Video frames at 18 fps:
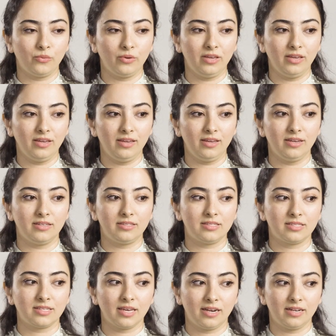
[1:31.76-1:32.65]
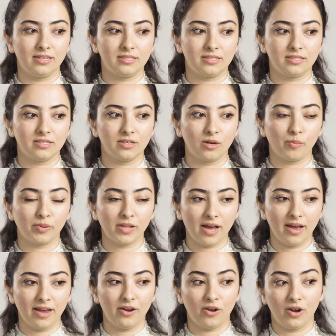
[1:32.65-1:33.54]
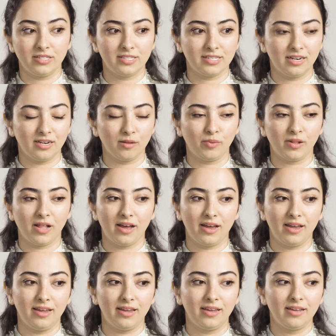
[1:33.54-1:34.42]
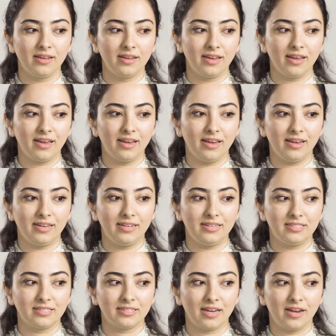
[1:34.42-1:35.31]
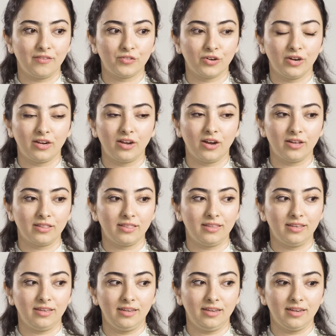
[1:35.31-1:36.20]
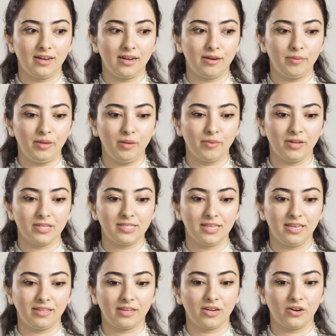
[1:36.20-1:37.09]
we decided to apply, or I decided to apply, and after I got the email saying,